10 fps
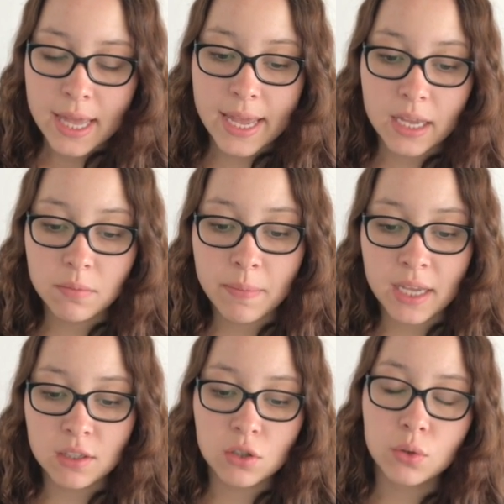and
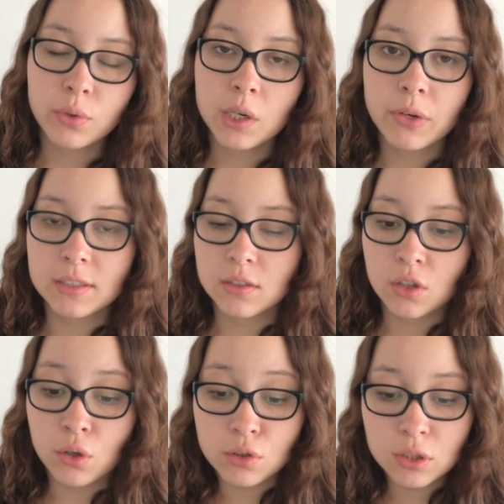Mexico
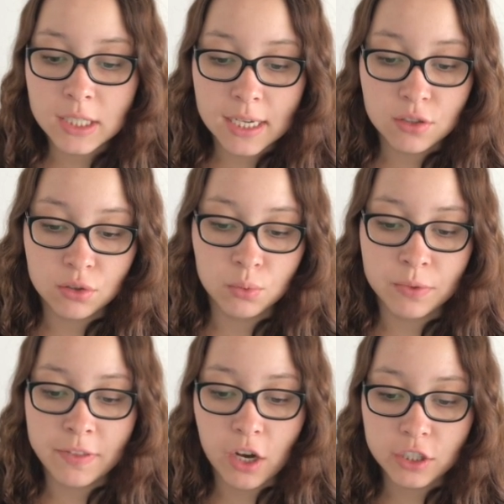requested consultations with